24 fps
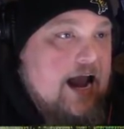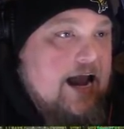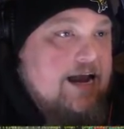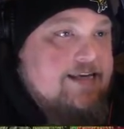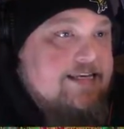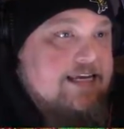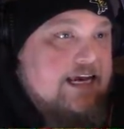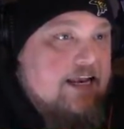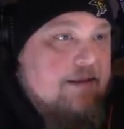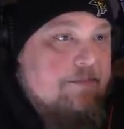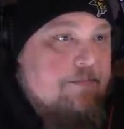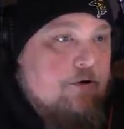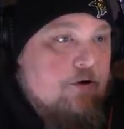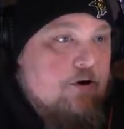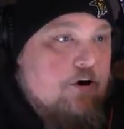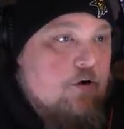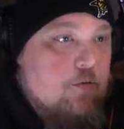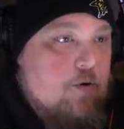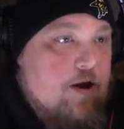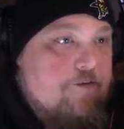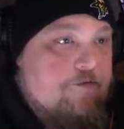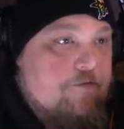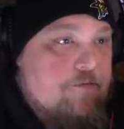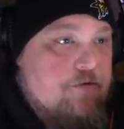I teleported
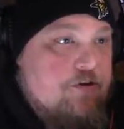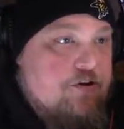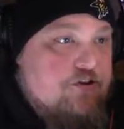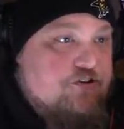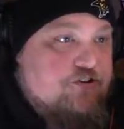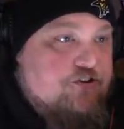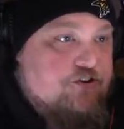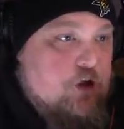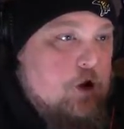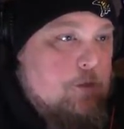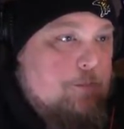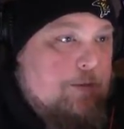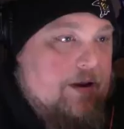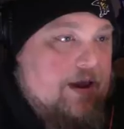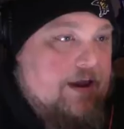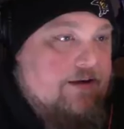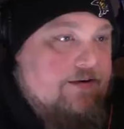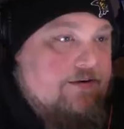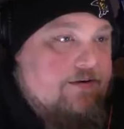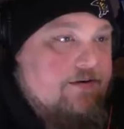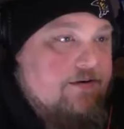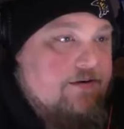away from you, stupid!